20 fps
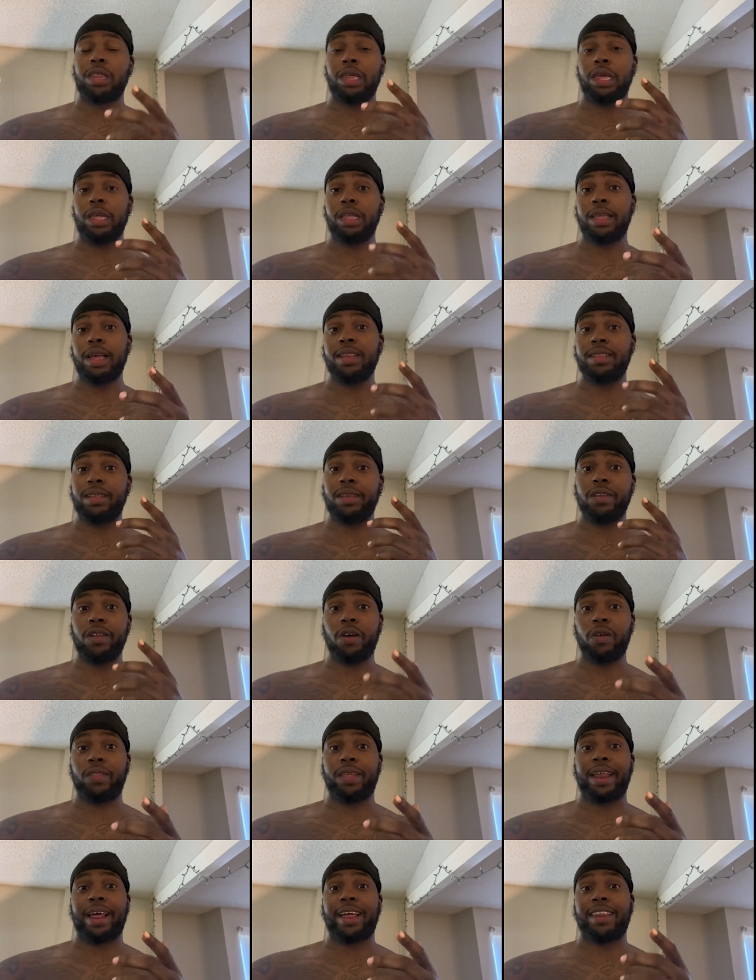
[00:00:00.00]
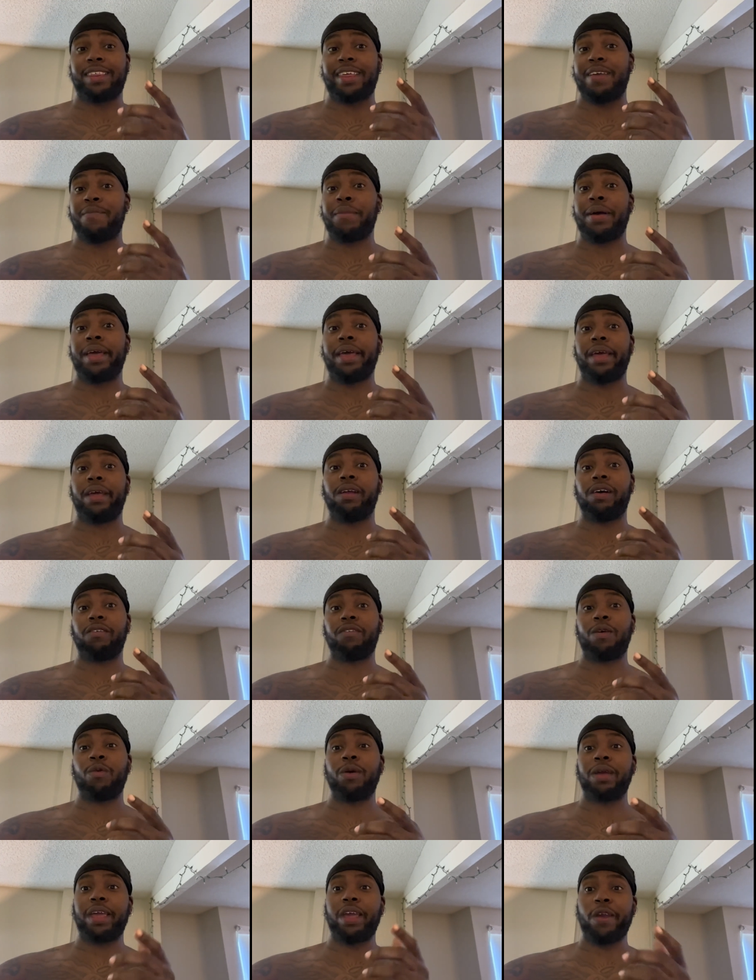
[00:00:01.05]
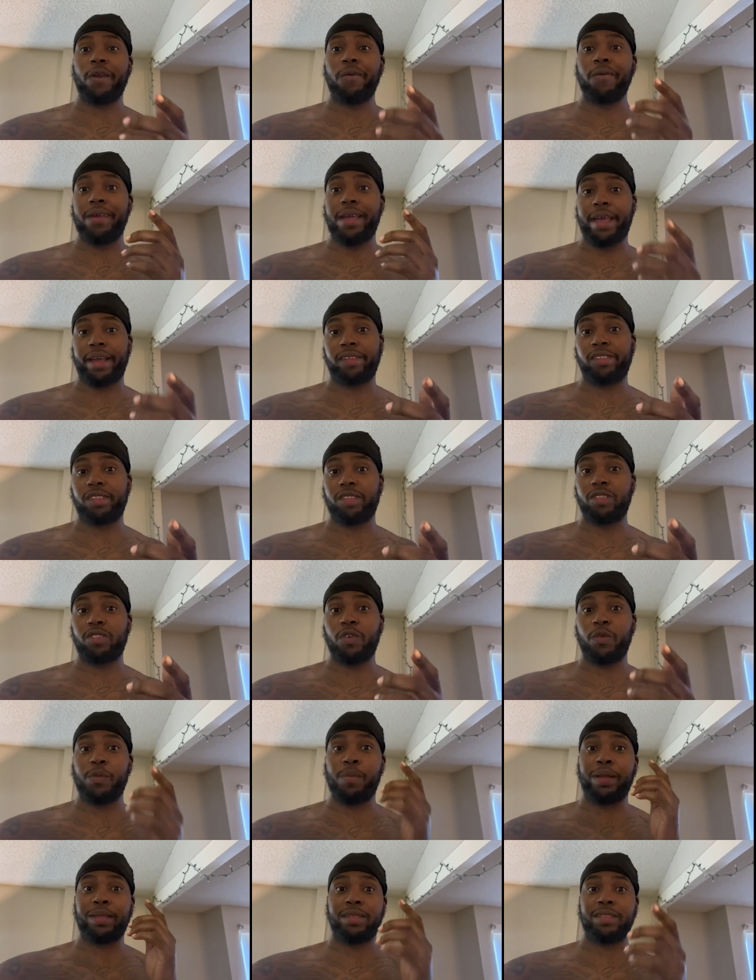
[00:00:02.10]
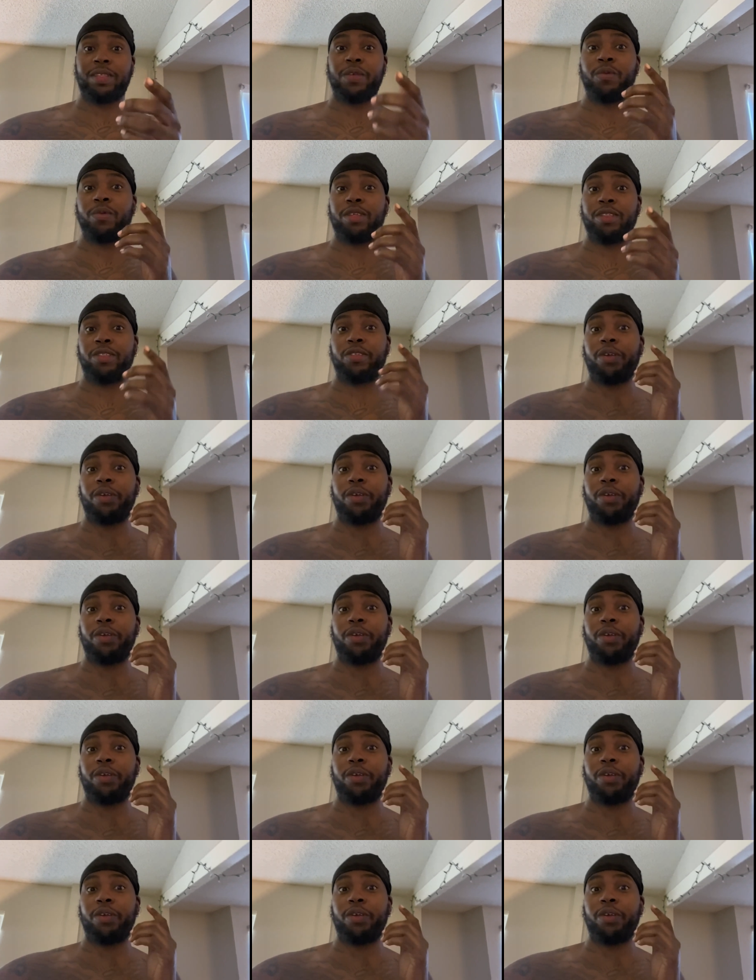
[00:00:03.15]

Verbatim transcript: She doesn't know that I shaved my head off. I want to get her reaction, so we're about to see what this is